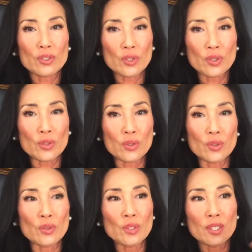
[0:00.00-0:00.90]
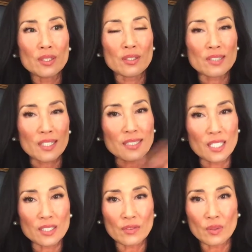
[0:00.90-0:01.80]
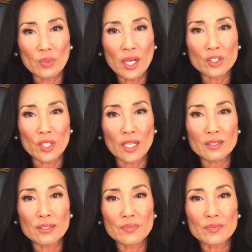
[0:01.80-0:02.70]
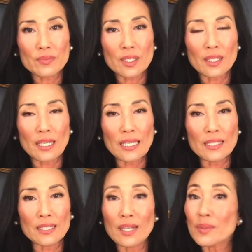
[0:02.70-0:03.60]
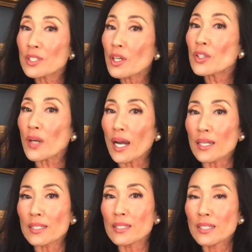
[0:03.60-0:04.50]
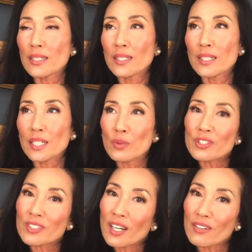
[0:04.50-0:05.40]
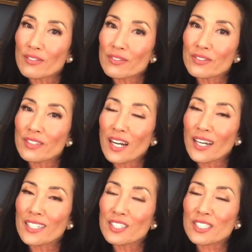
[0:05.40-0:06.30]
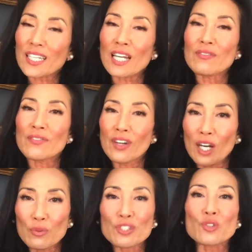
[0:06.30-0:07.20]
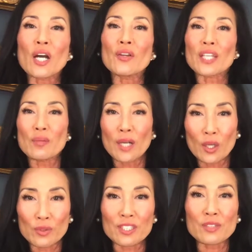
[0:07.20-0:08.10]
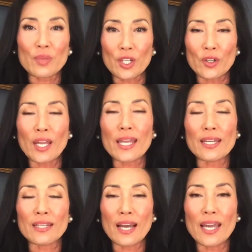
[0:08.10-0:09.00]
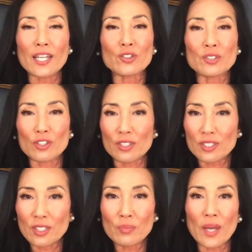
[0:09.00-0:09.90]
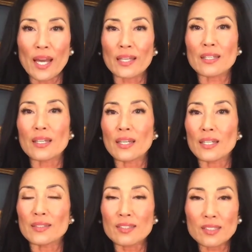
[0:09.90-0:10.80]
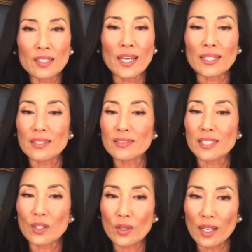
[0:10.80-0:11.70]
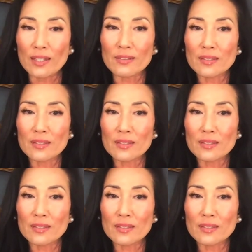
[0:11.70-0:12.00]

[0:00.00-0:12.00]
to the success of the project. And let me tell you, I it was tough. I, it's like I felt I was drowning in my own despair. And I had to just sit back and disconnect and said, okay,